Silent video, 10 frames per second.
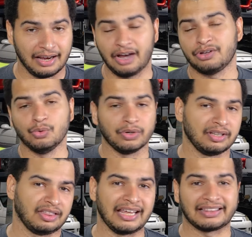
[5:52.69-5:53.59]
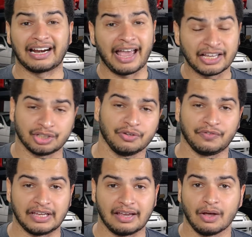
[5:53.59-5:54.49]
Now, you wouldn't think that an
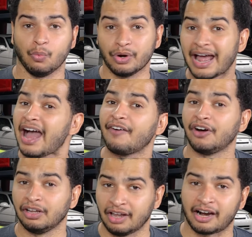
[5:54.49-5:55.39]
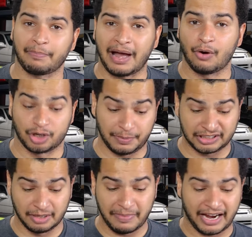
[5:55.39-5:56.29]
SUV would have a lot of power,
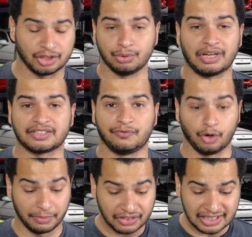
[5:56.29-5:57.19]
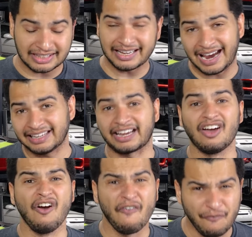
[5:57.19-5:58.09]
especially back in 2004, but this thing had like
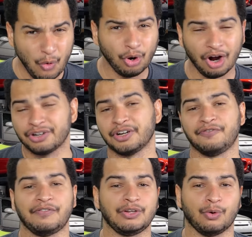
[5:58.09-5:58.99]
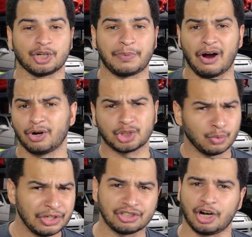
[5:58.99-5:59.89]
450 horsepower,
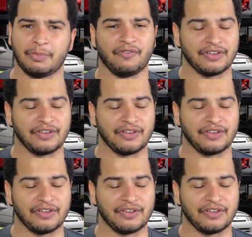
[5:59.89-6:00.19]
twin turbo